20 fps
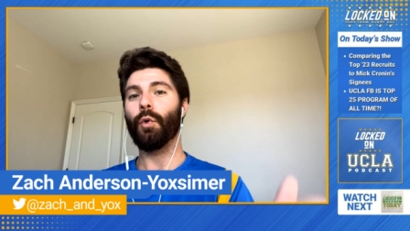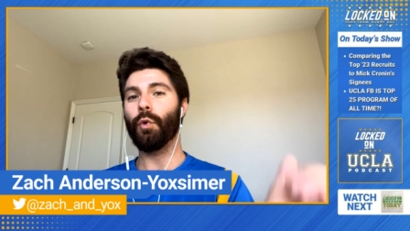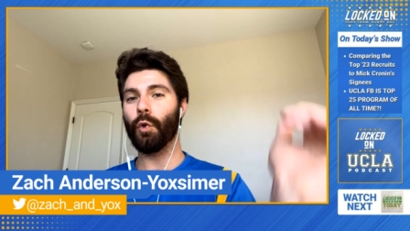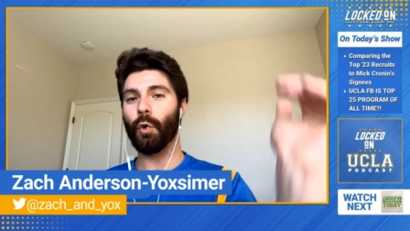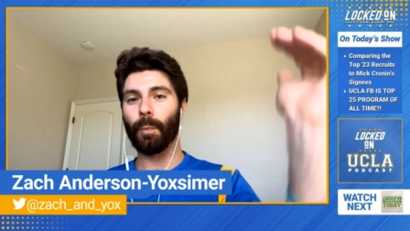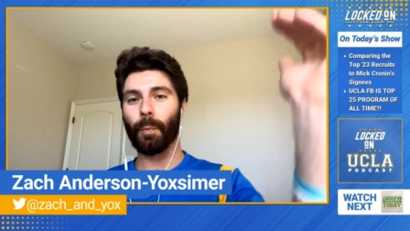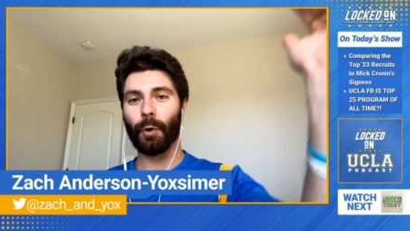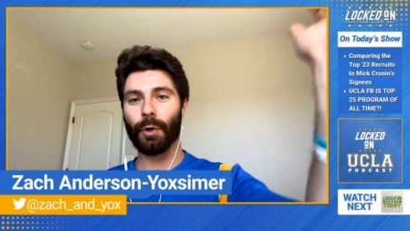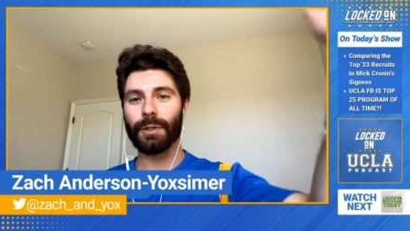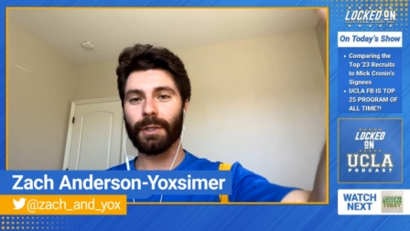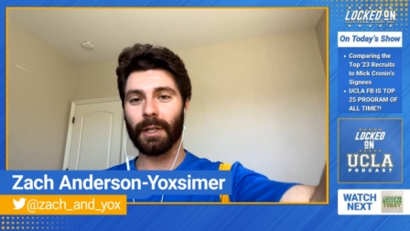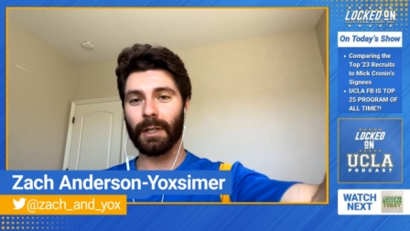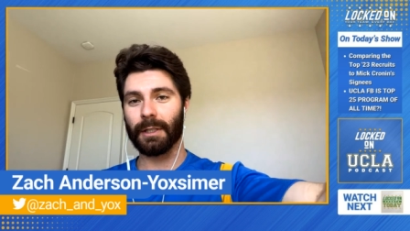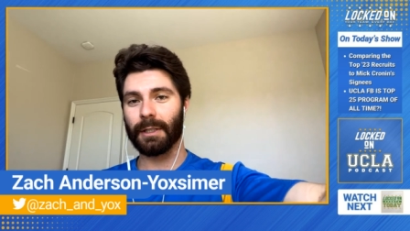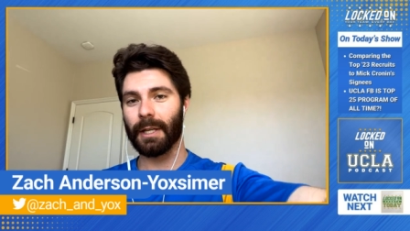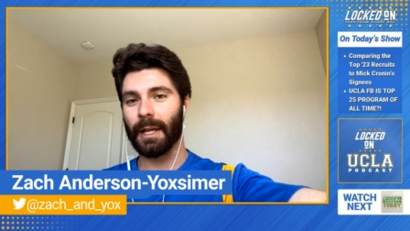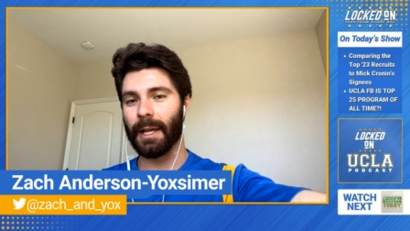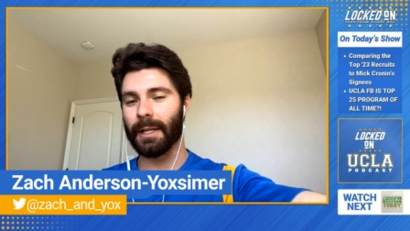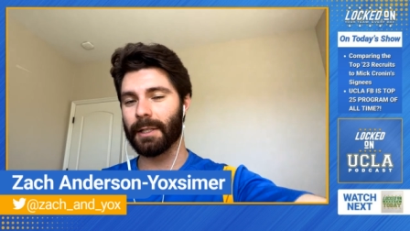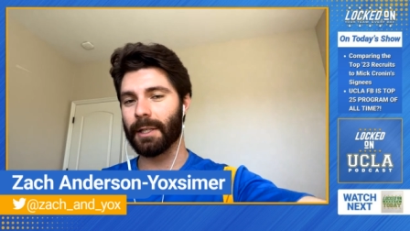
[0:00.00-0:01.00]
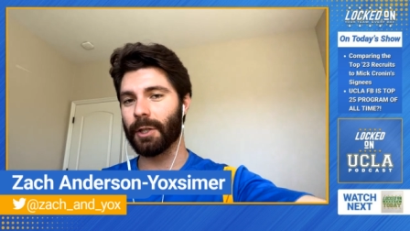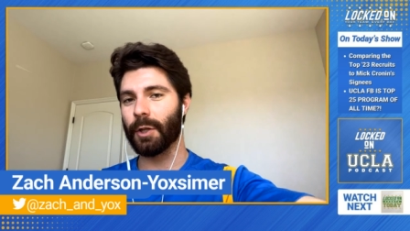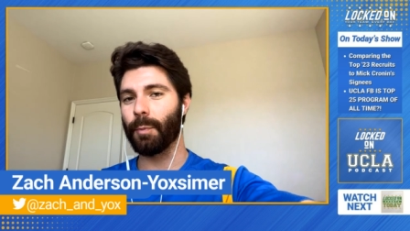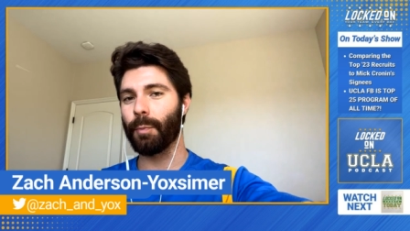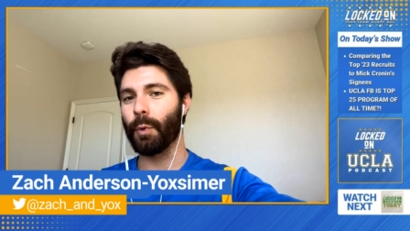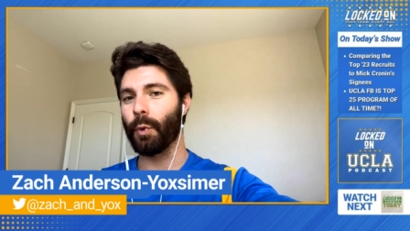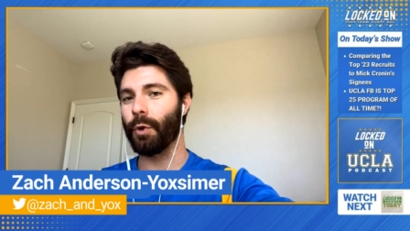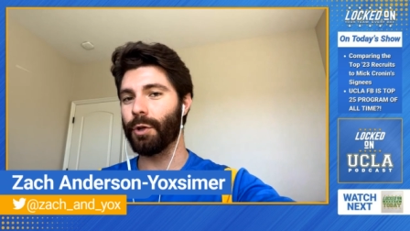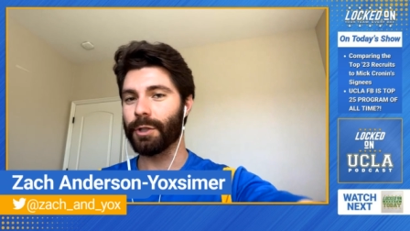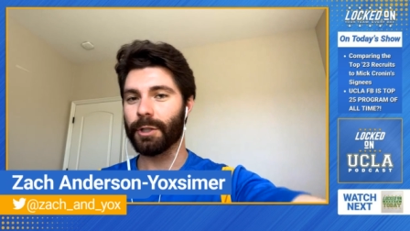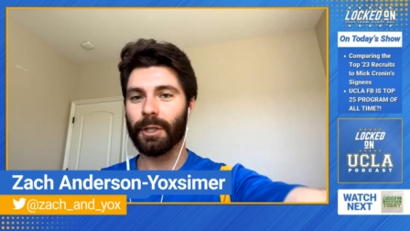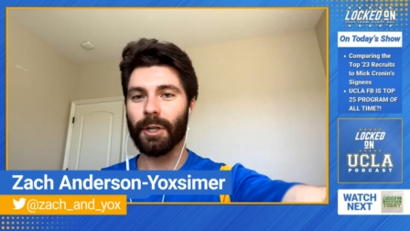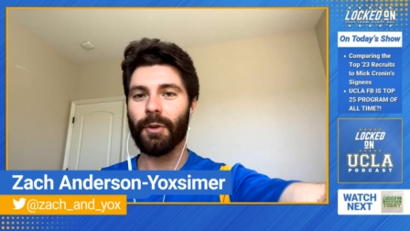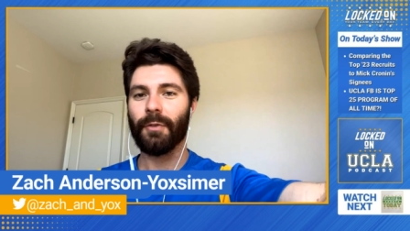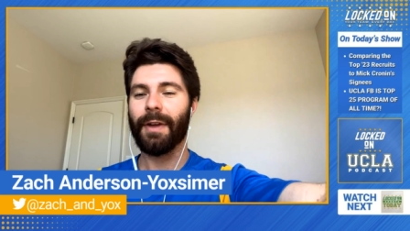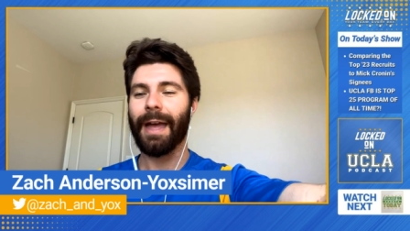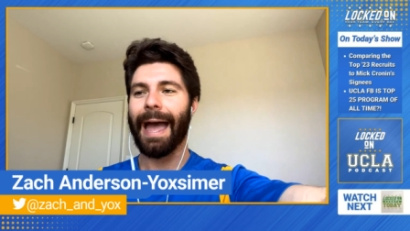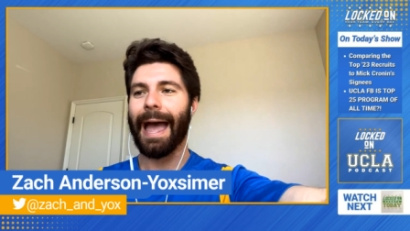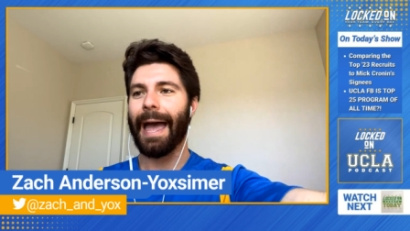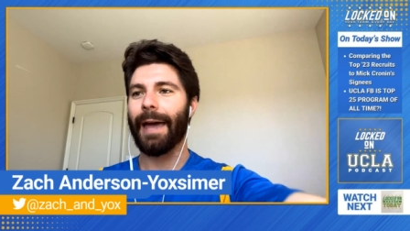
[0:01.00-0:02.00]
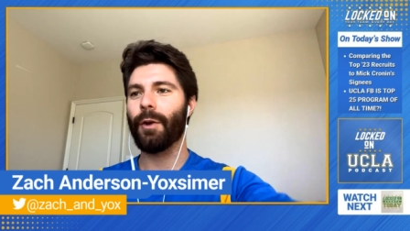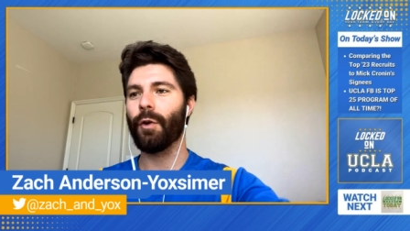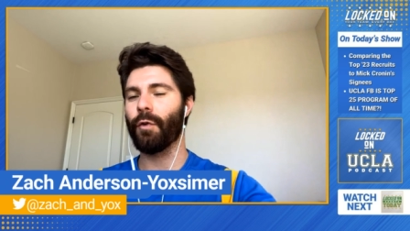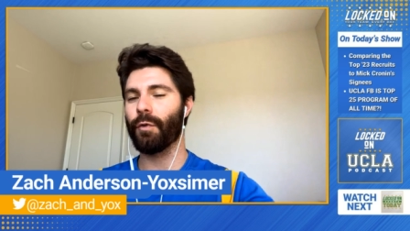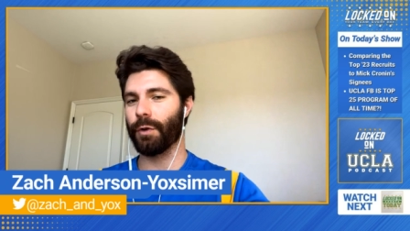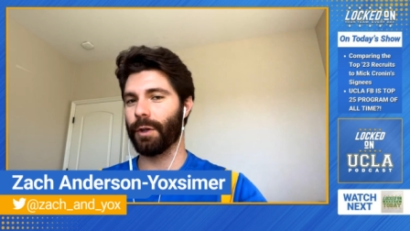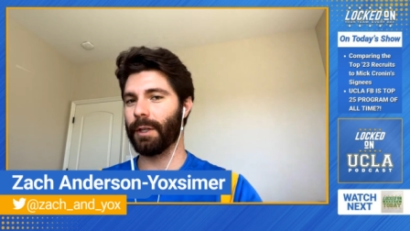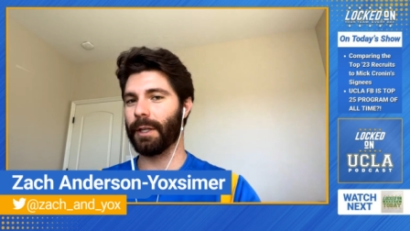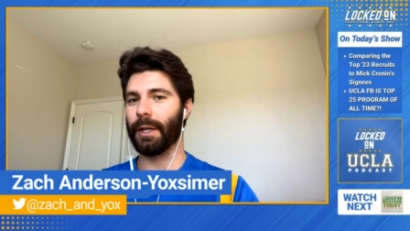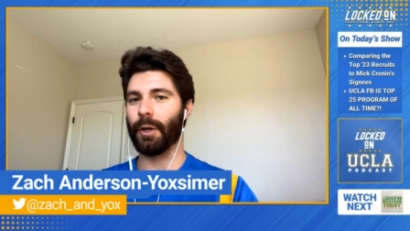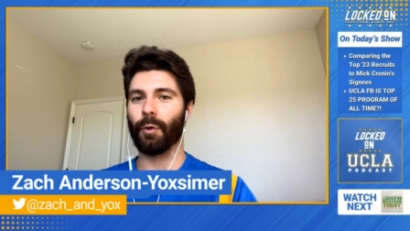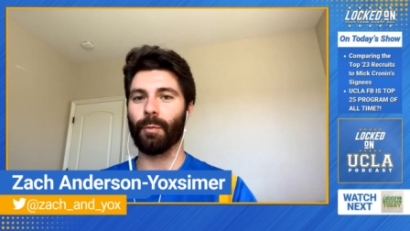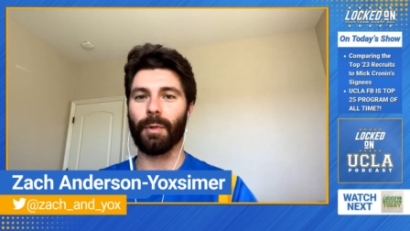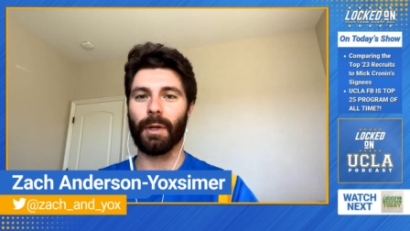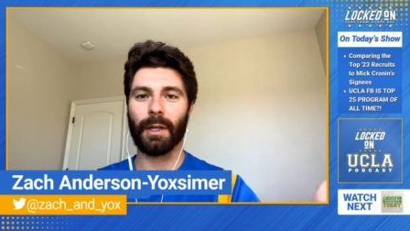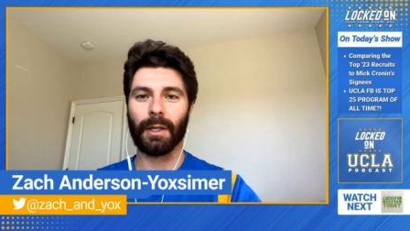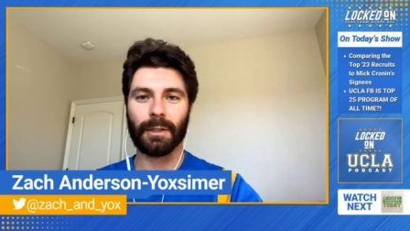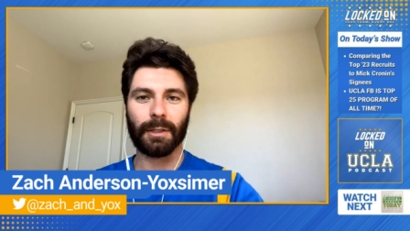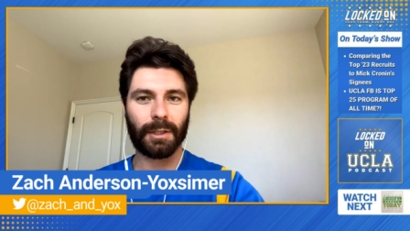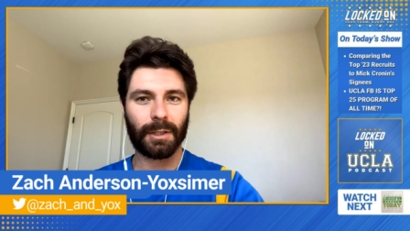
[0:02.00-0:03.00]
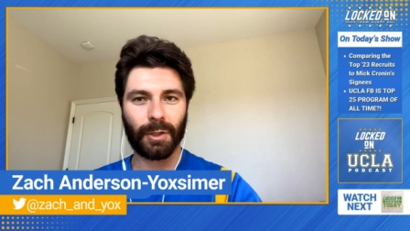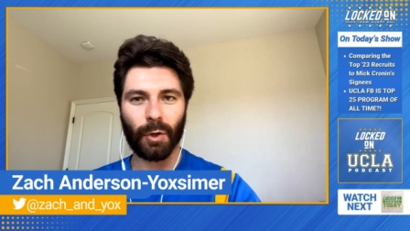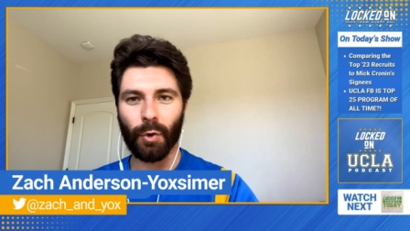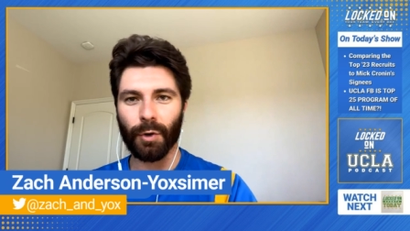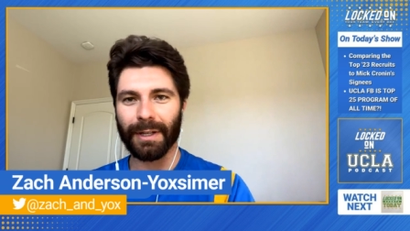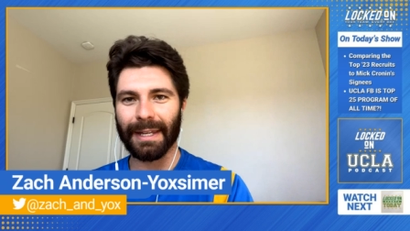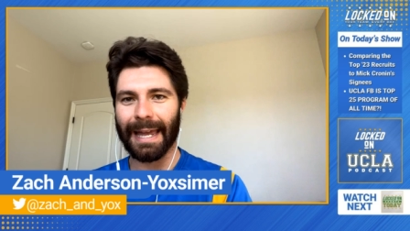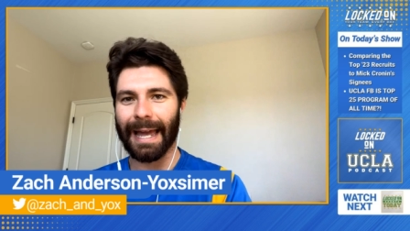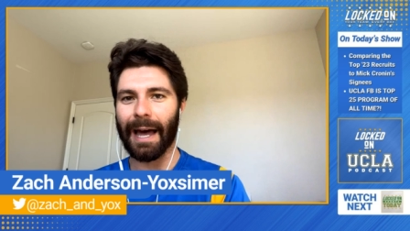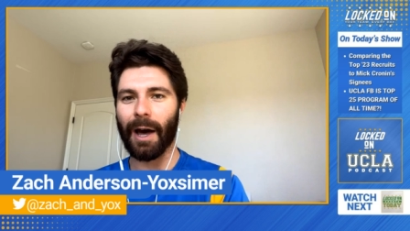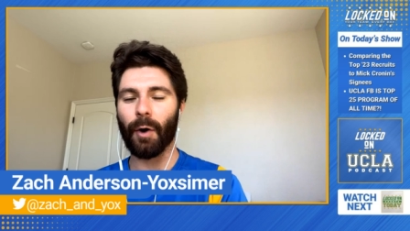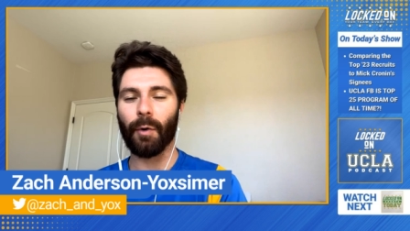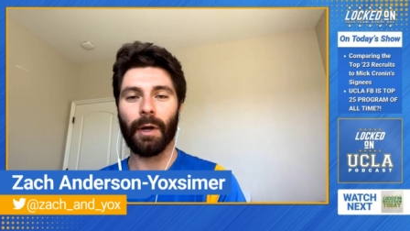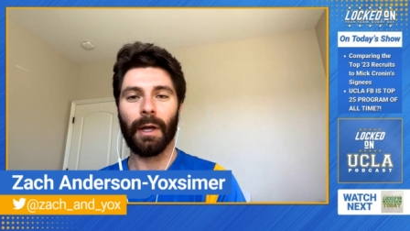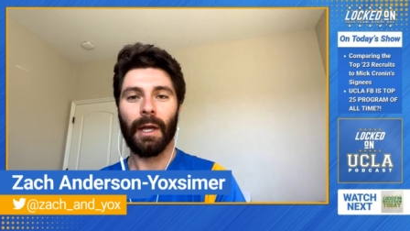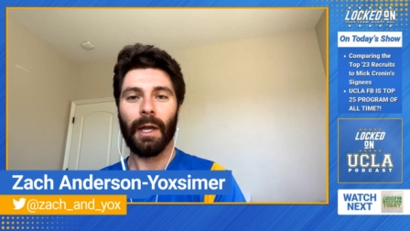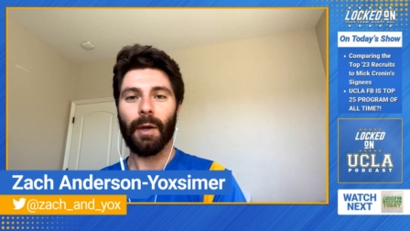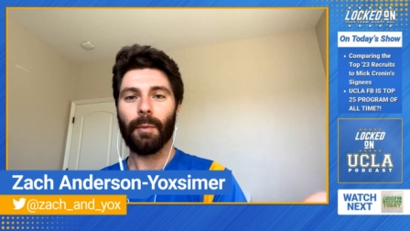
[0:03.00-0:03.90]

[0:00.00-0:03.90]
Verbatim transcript: uber success that the Bruins could have had over the year being in SoCal,